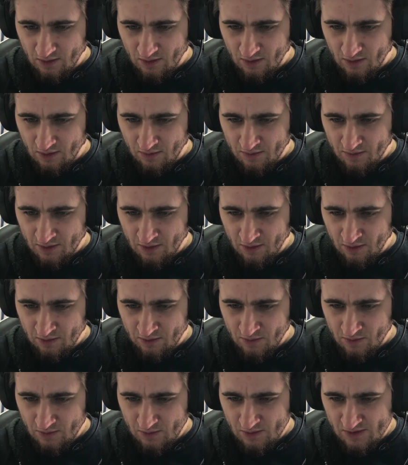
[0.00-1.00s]
Overall
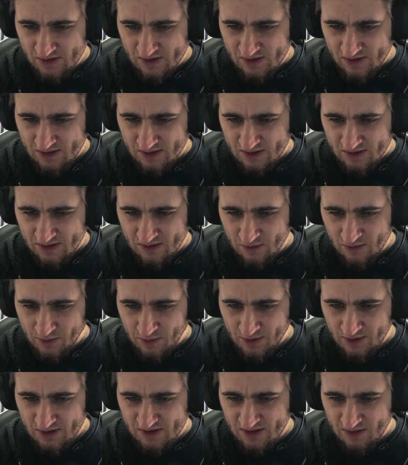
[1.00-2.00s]
rules are
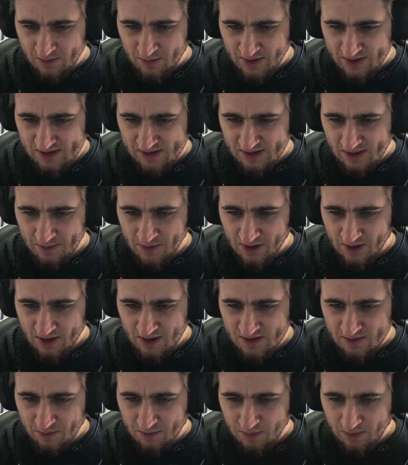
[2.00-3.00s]
super easy, but some
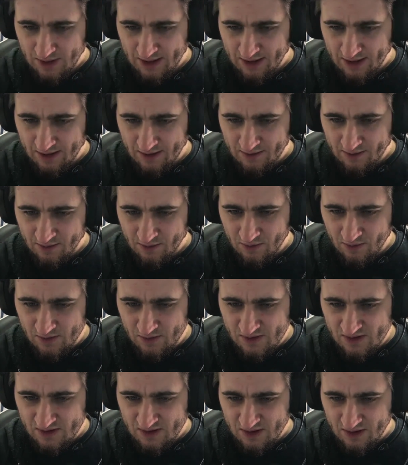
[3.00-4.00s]
cards breaking the
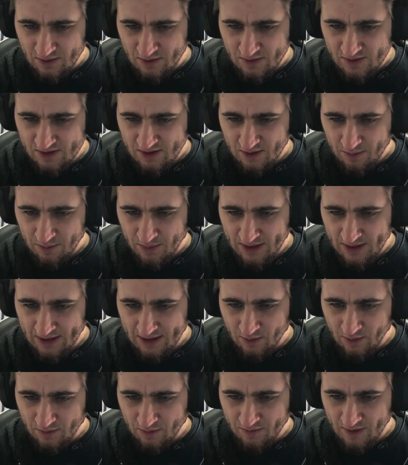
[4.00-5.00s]
rules, heroes
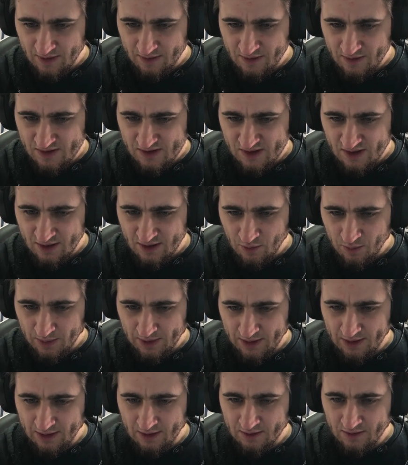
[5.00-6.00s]
combining with others. Are you
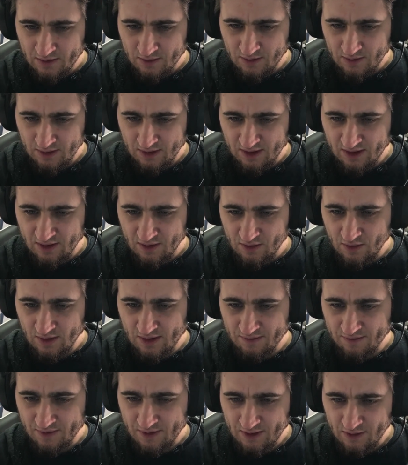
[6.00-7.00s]
planning to a hero
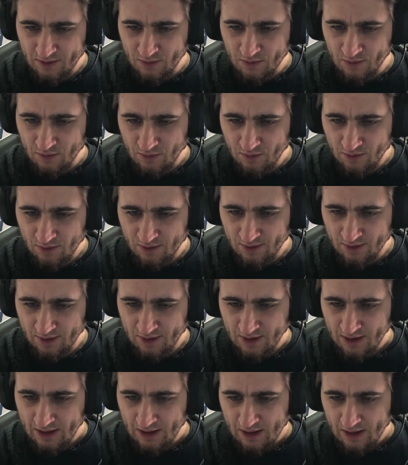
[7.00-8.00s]
FAQ or a
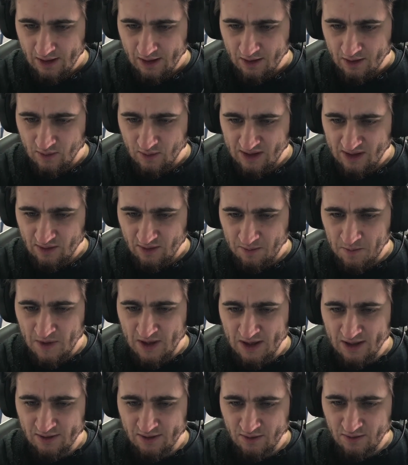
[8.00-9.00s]
quick
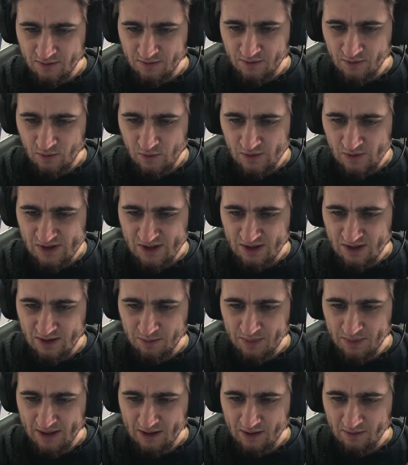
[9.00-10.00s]
reminder of rules at the
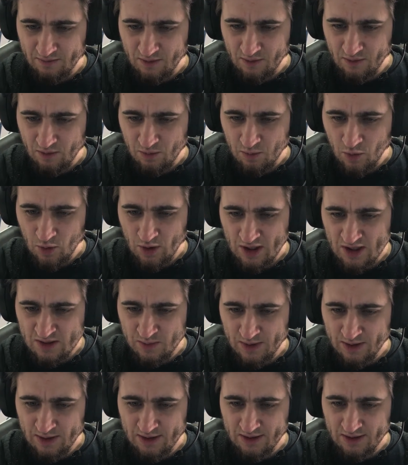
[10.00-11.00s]
back of the rulebook
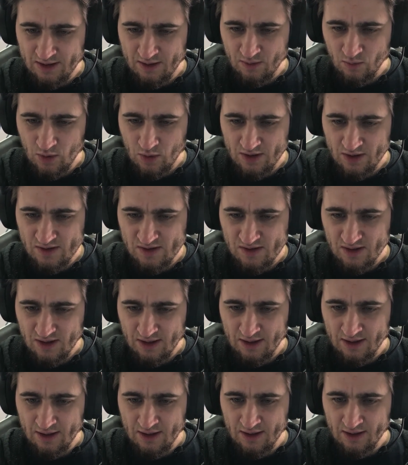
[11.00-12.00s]
explaining keywords?
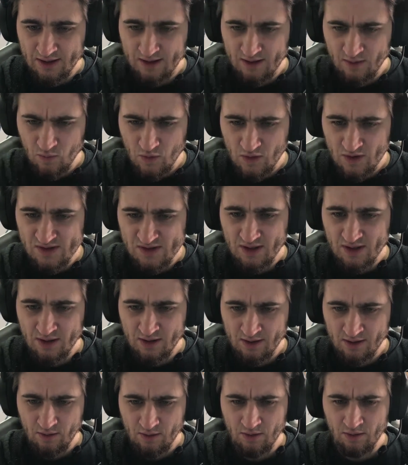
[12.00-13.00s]
Keywords
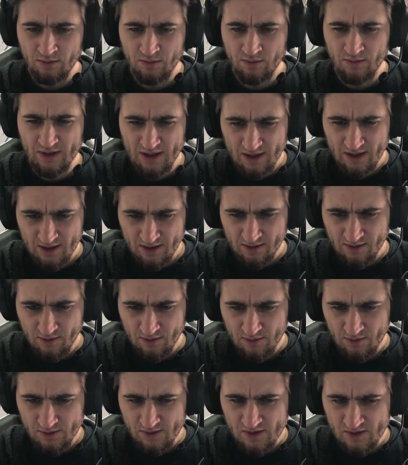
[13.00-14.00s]
are already in the
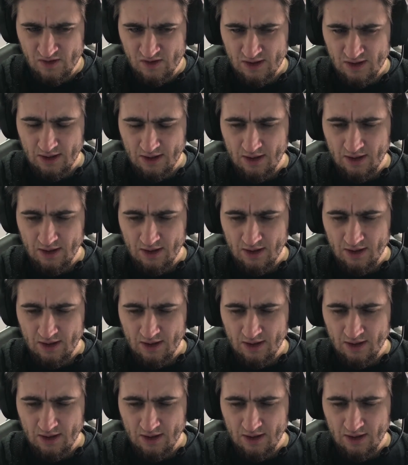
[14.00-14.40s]
rules.